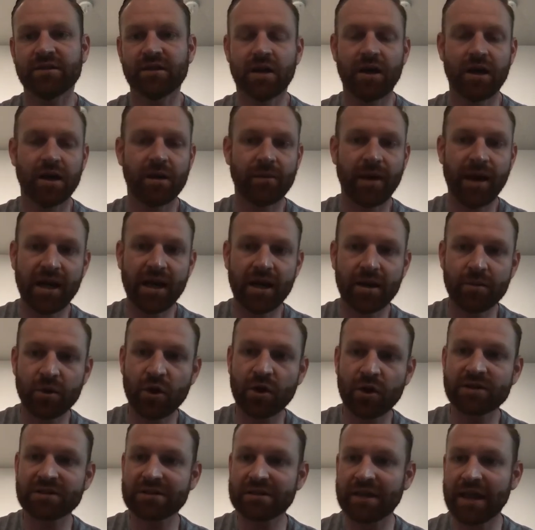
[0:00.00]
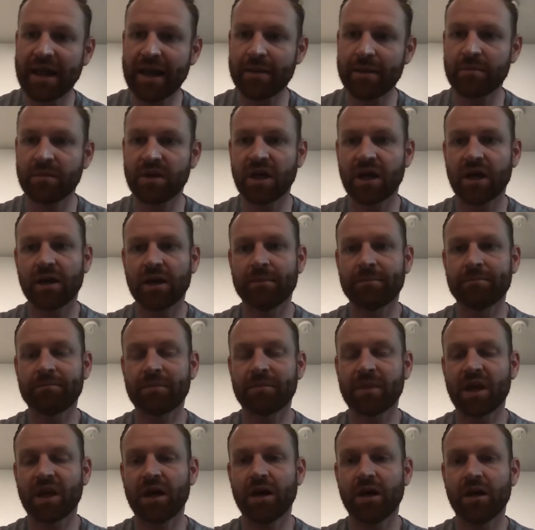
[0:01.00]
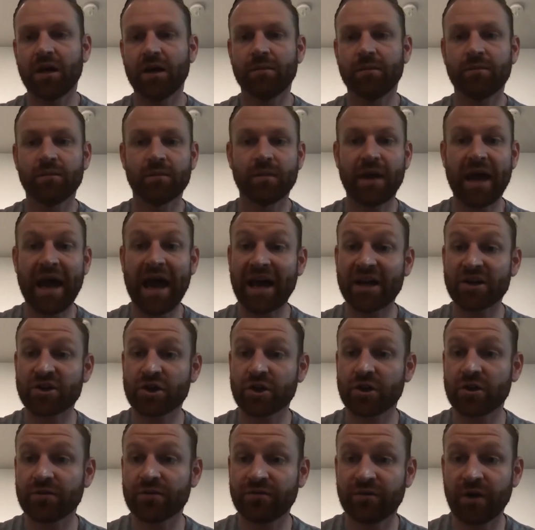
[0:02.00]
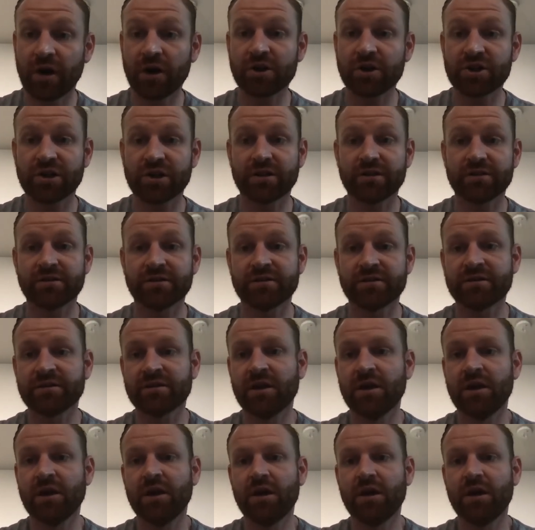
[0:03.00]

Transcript: AWS Lambda, Azure Functions,